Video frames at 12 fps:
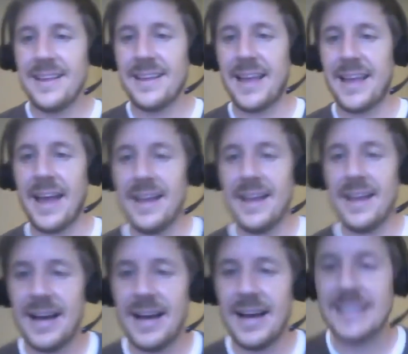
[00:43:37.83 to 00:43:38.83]
Okay.
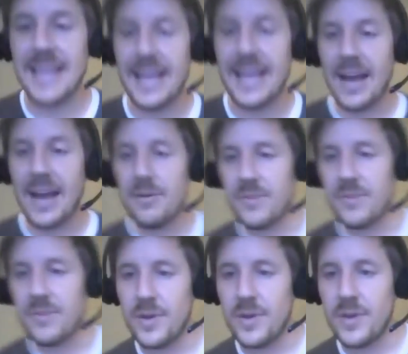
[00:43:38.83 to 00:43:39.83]
Uh, takeout
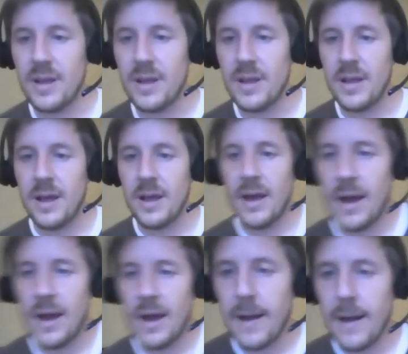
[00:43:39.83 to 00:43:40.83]
food.
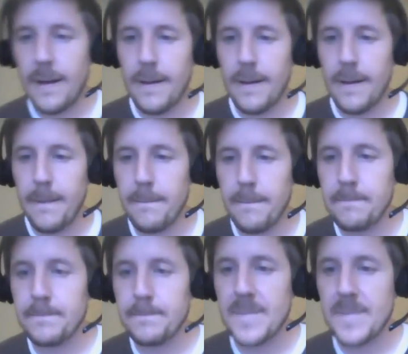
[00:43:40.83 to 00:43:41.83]
Um,
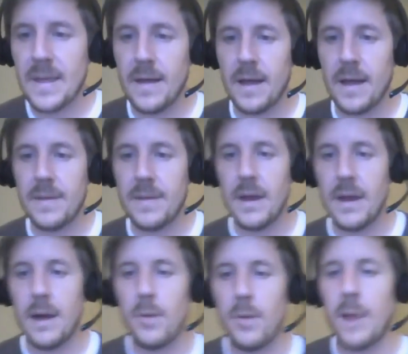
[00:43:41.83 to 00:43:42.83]
uh, the
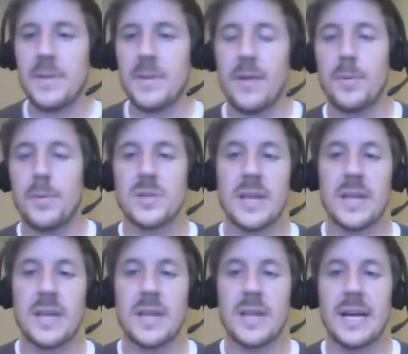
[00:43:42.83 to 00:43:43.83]
uh, Mohammed, the other person that
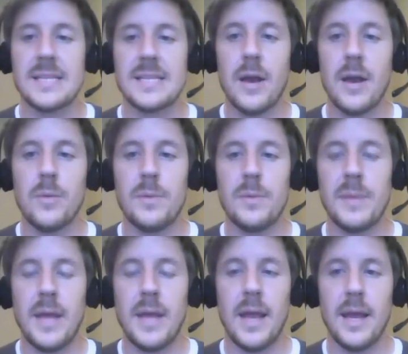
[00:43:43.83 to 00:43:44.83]
cuts hair would
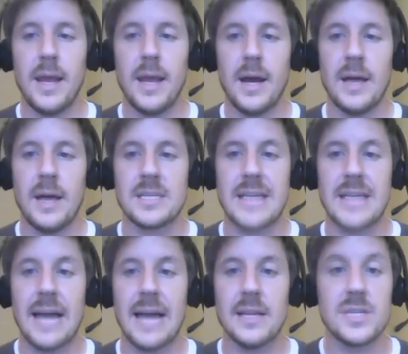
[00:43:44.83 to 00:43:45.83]
be a, uh, a
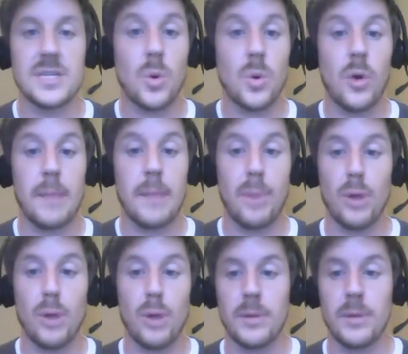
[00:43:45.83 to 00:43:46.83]
stylist or a
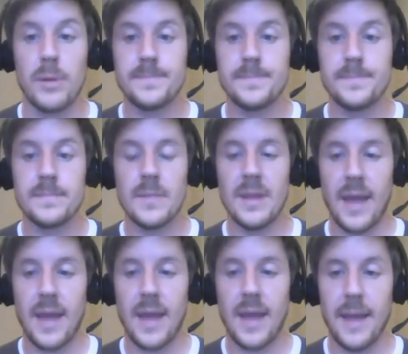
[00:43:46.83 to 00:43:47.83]
barber.
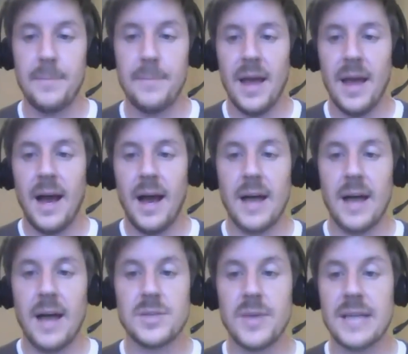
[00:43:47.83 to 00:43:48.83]
Okay. Uh,
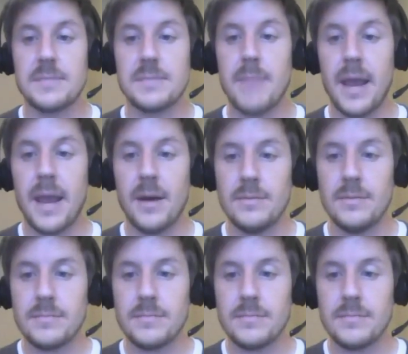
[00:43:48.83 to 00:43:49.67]
so yes, mail.